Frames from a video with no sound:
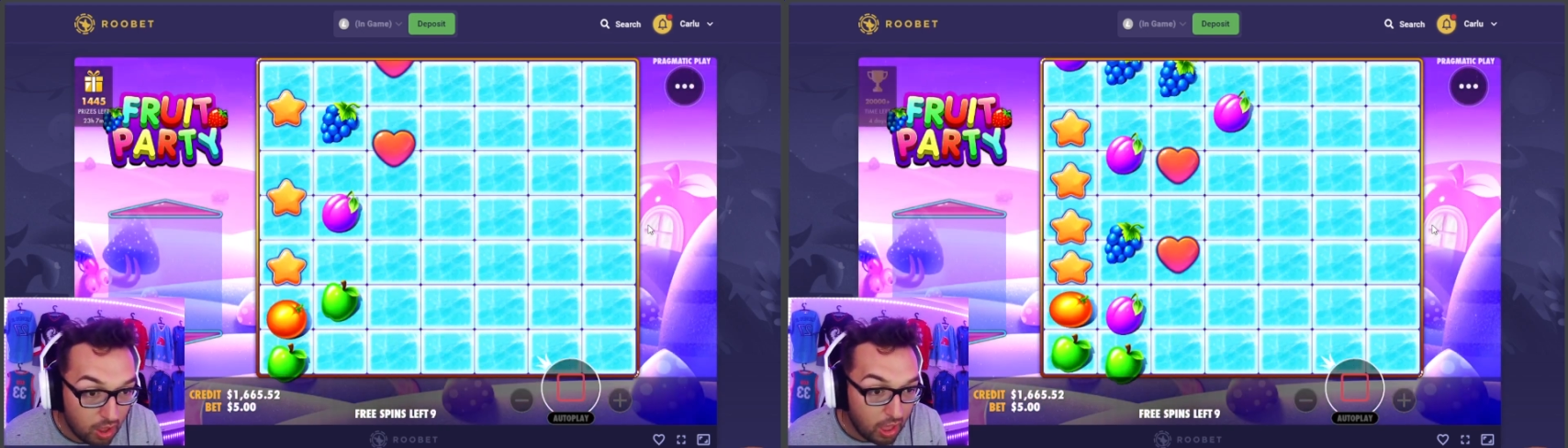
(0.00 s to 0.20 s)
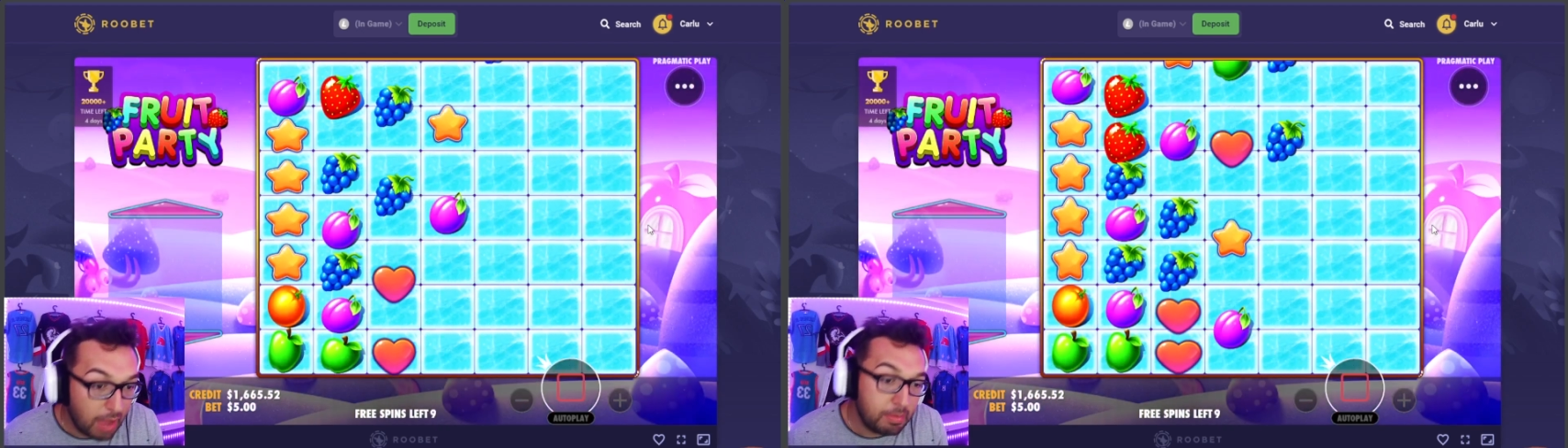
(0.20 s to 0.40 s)

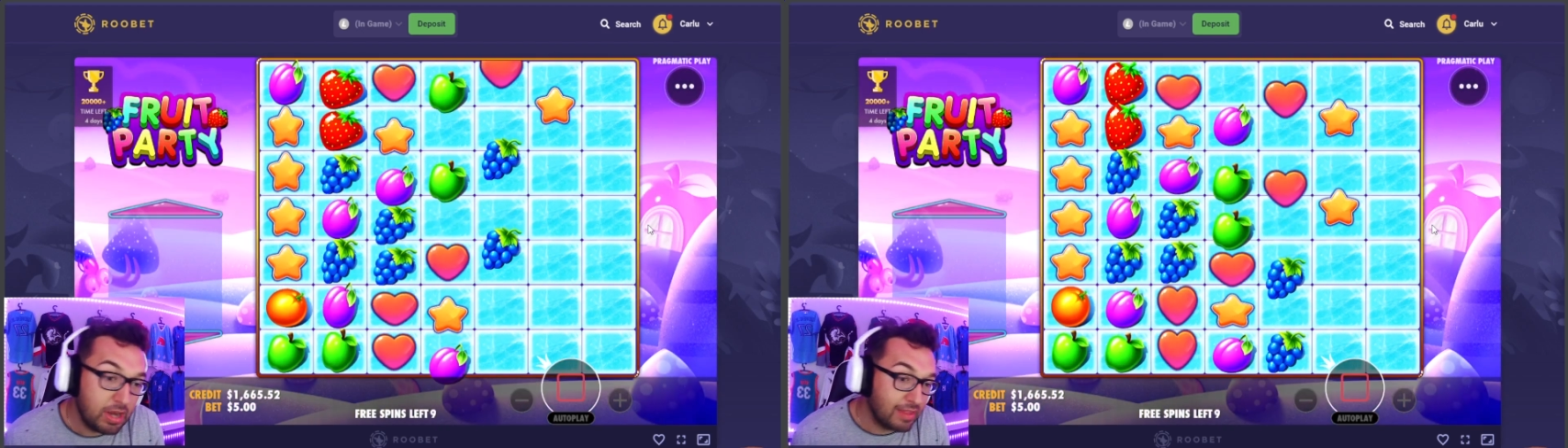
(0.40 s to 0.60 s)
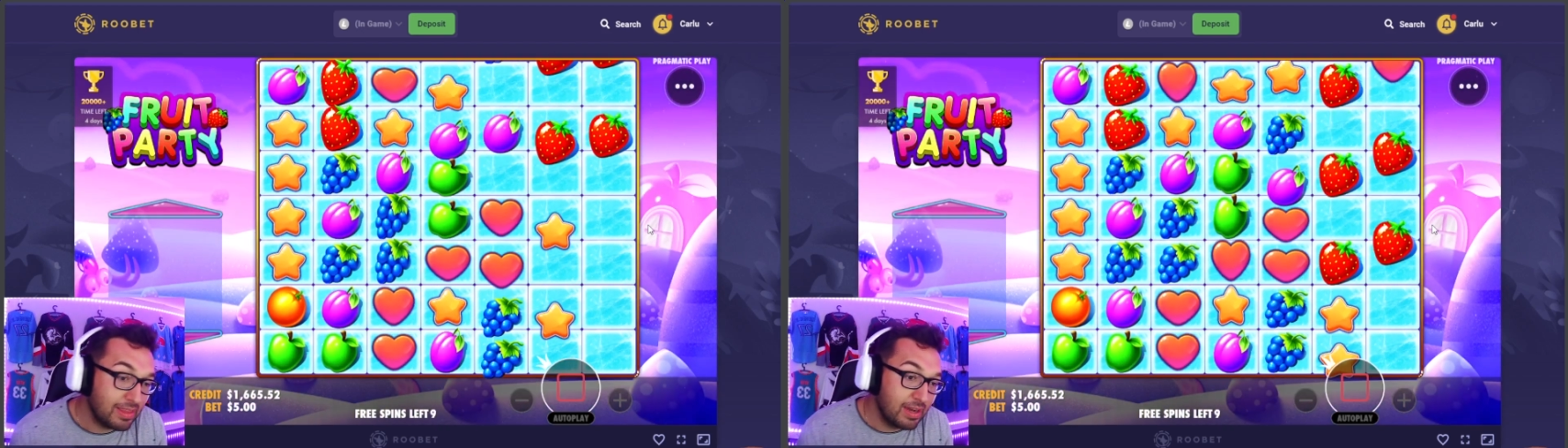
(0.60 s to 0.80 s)
I mean,
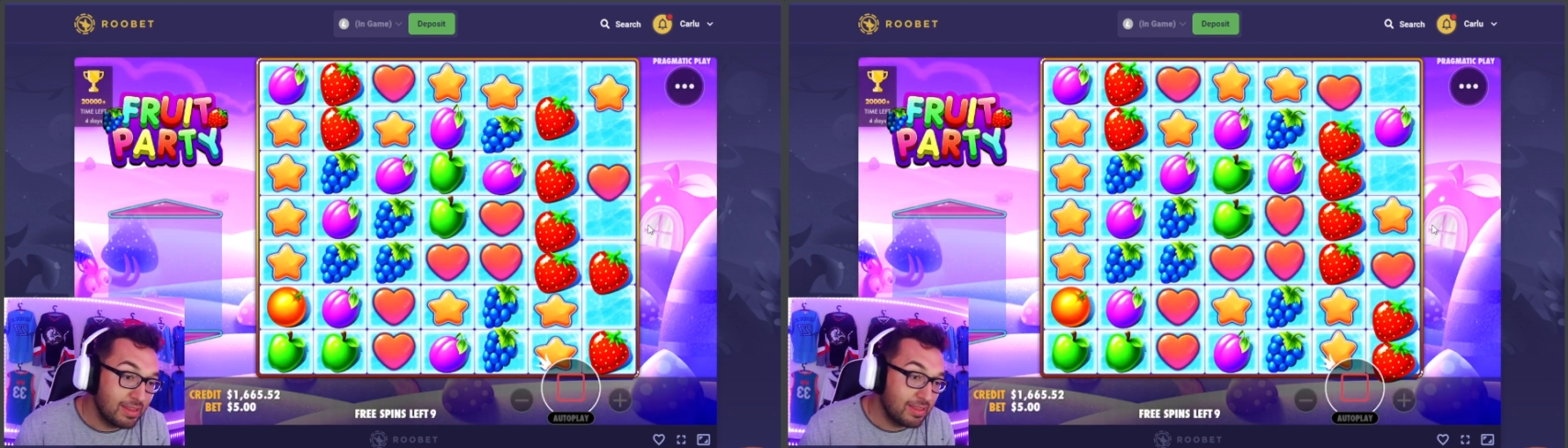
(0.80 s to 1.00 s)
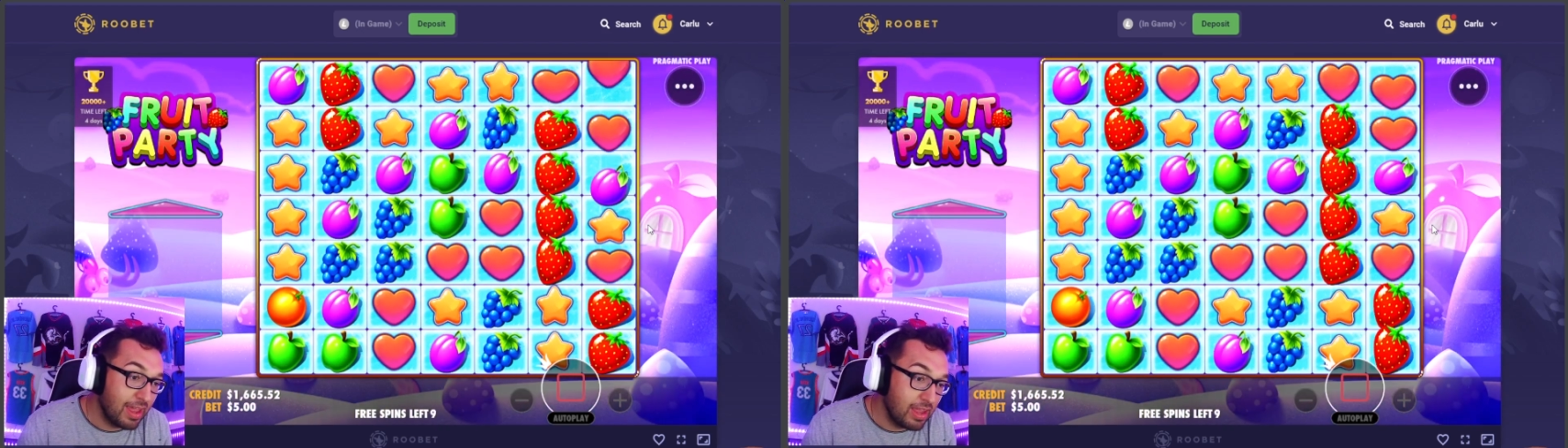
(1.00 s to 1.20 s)
at the end of the
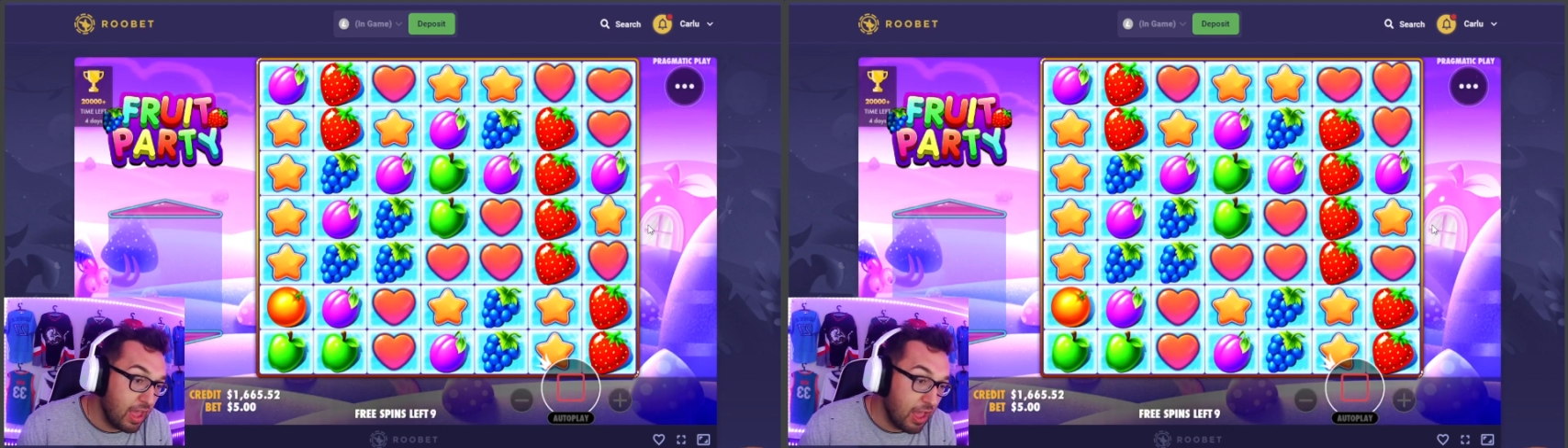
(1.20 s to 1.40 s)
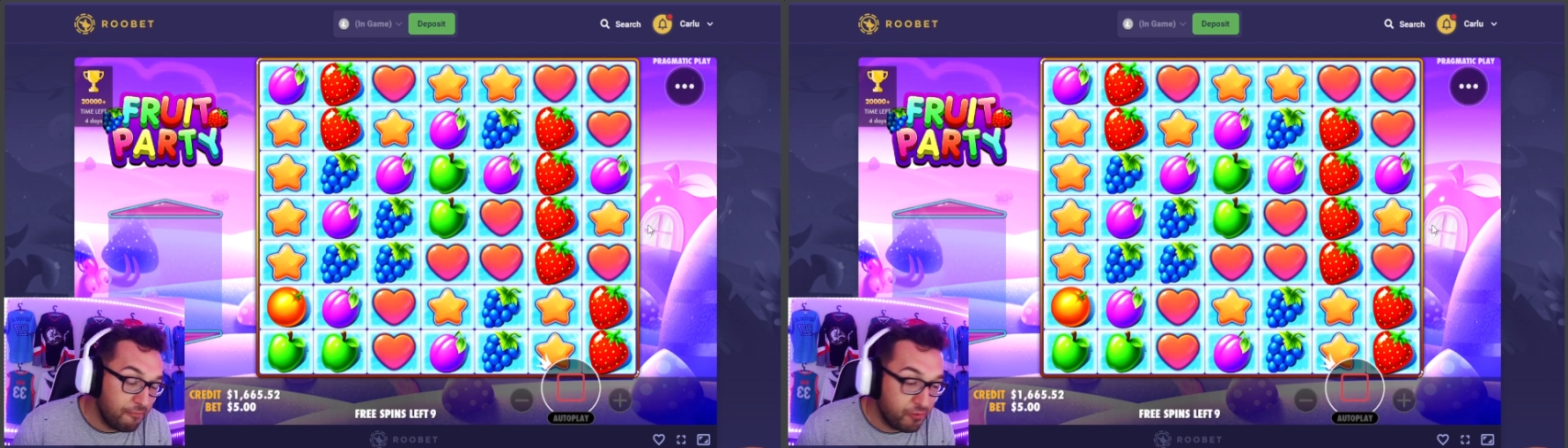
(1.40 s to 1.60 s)
day,
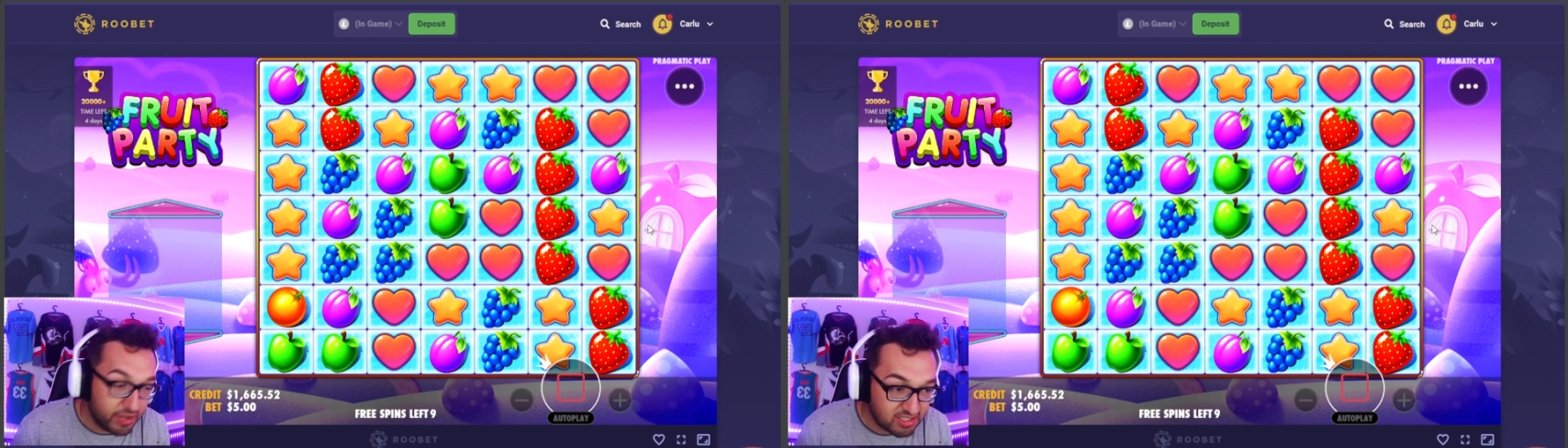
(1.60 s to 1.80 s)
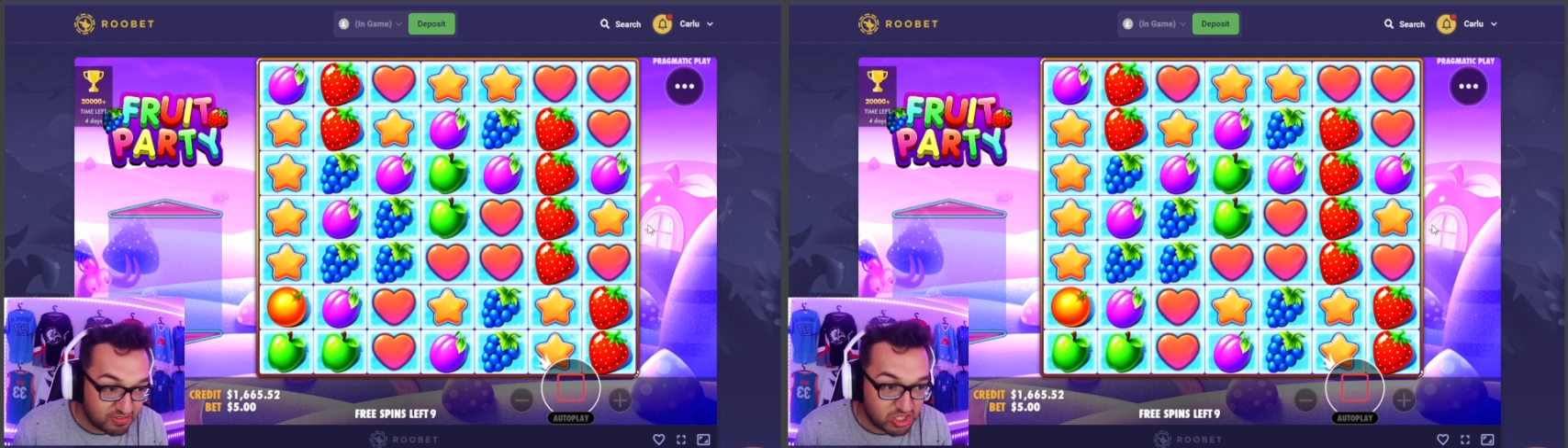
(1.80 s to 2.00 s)
if you
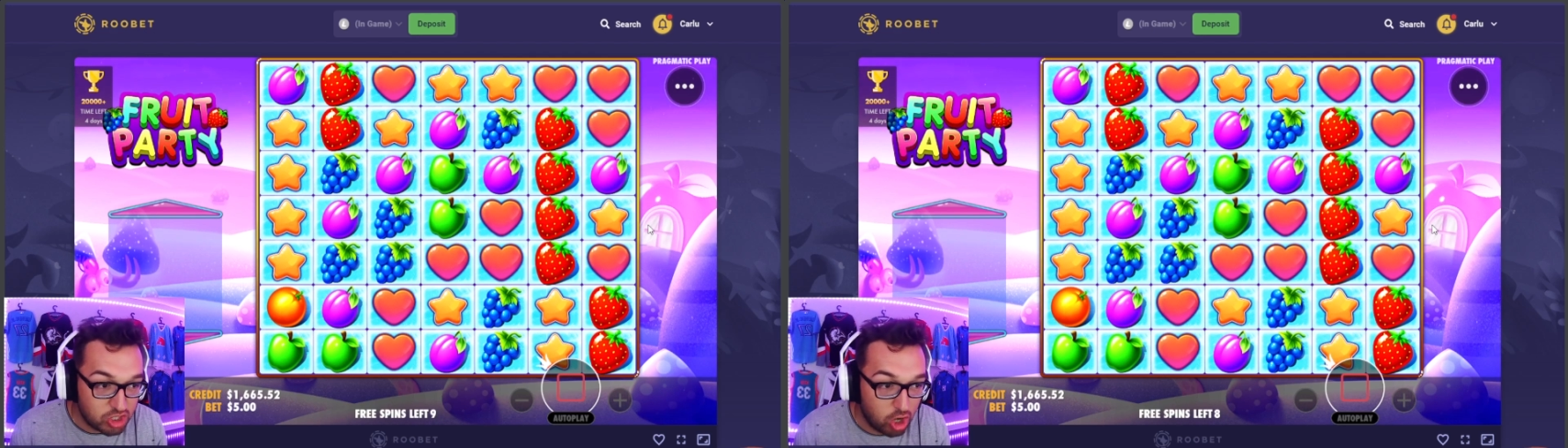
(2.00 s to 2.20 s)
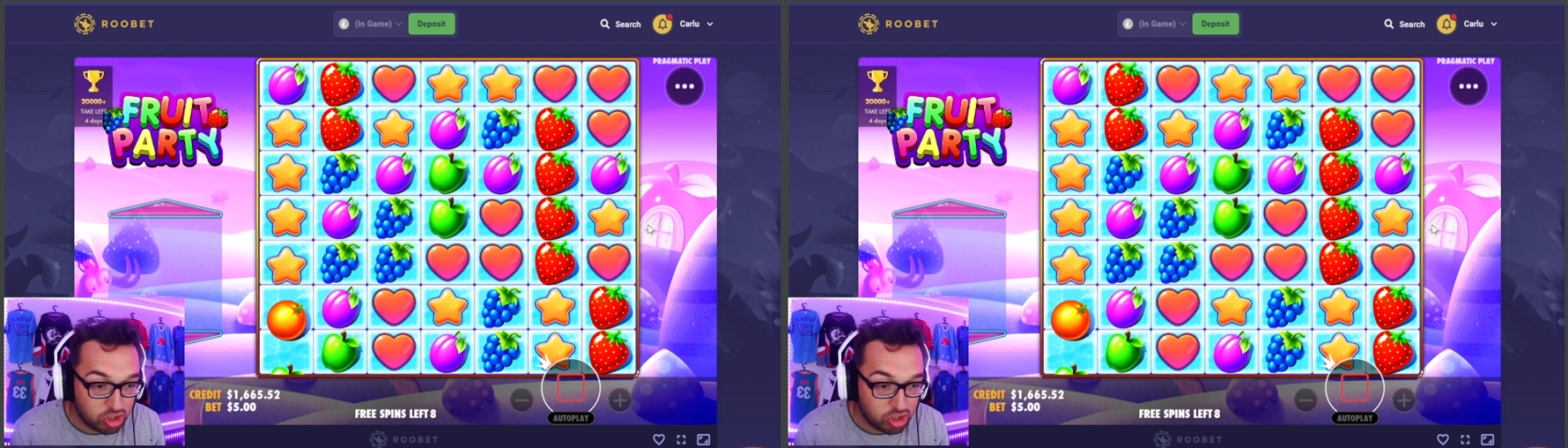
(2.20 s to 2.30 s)
guys have seen on